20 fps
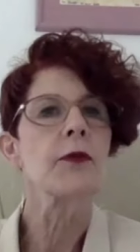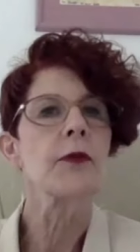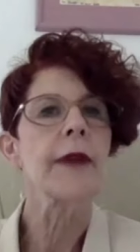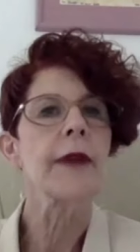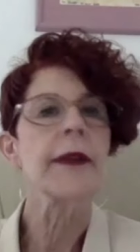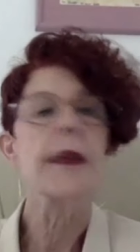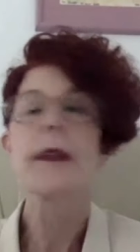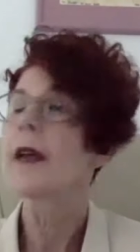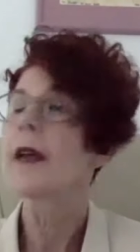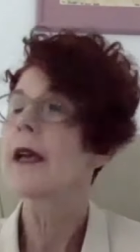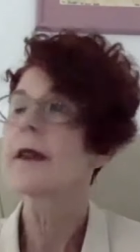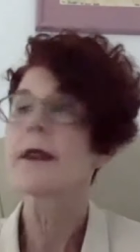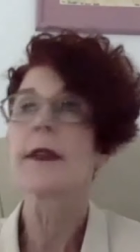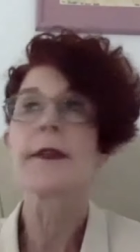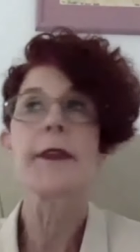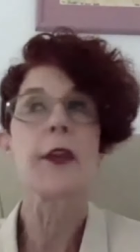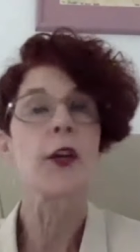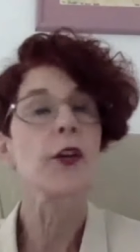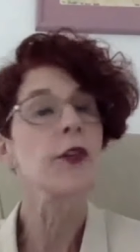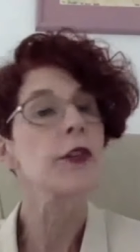recognize
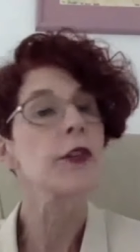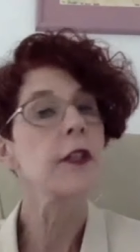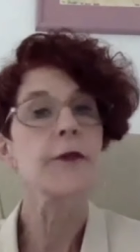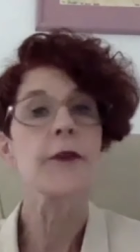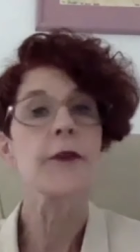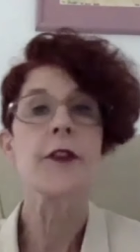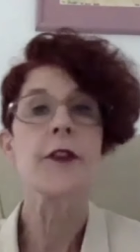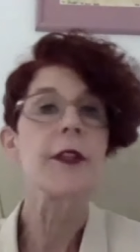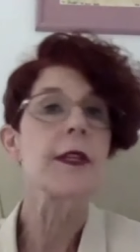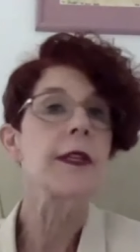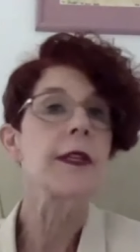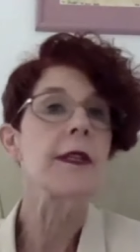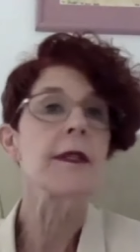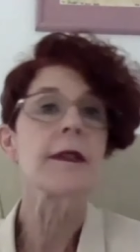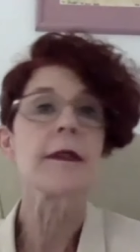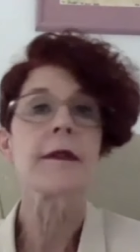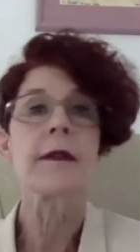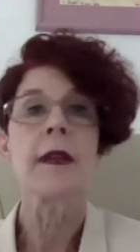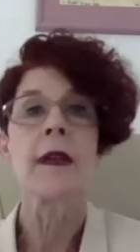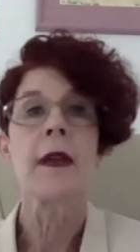that there are
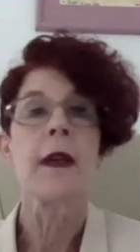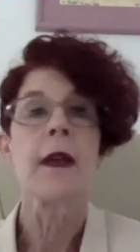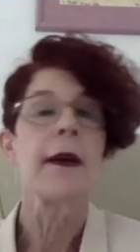differences